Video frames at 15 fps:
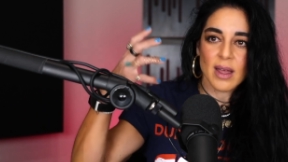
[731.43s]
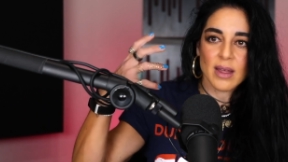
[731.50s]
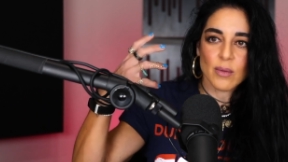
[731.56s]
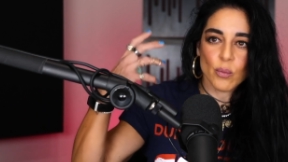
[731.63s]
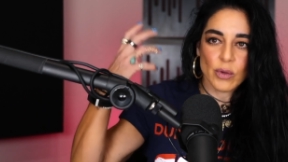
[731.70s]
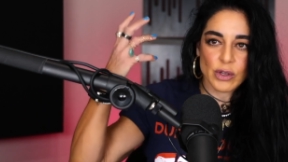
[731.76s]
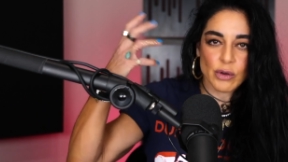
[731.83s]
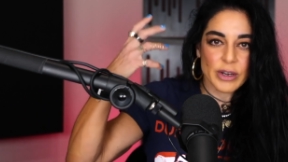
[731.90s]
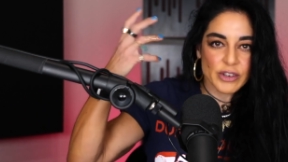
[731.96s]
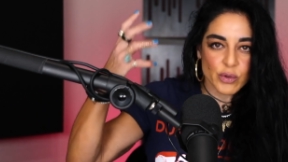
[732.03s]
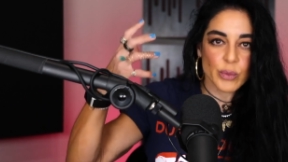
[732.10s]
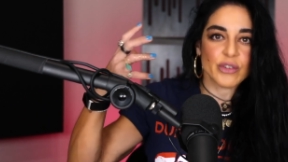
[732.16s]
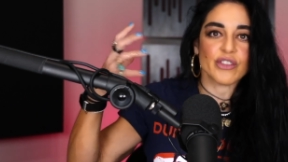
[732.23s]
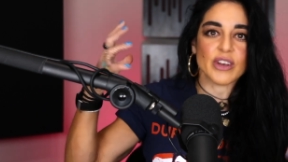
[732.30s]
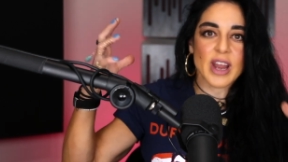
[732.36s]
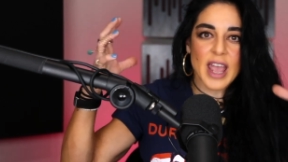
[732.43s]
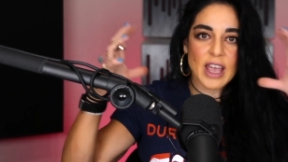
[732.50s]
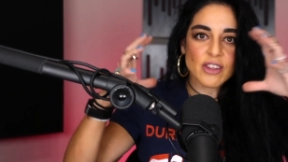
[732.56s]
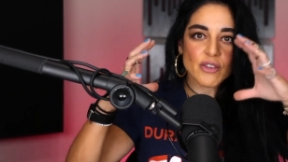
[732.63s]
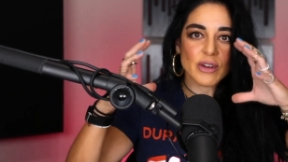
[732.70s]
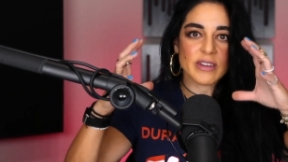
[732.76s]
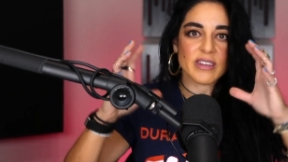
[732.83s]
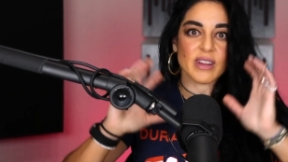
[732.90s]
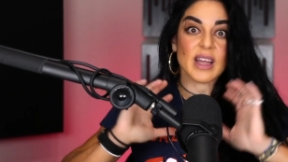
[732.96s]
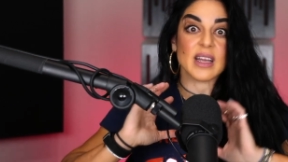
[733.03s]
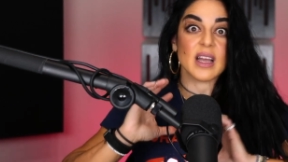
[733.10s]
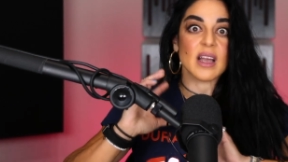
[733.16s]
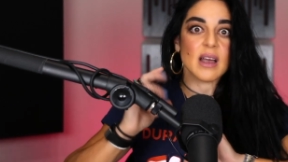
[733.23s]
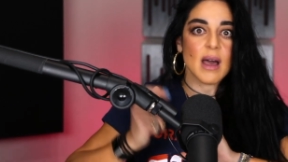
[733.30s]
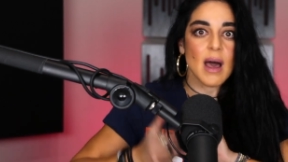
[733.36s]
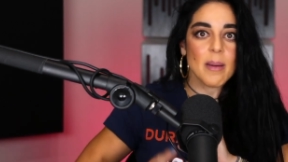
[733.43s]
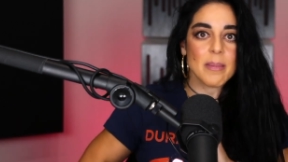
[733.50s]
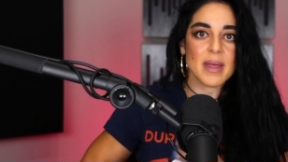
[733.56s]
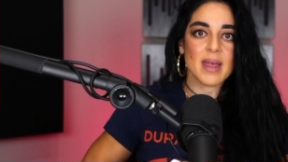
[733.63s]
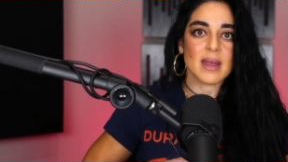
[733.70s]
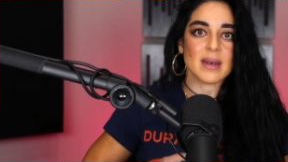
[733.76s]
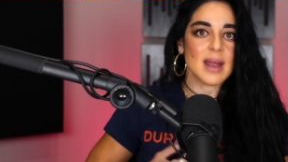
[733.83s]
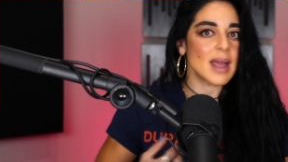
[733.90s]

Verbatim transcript: when your intuition and your intellect can come in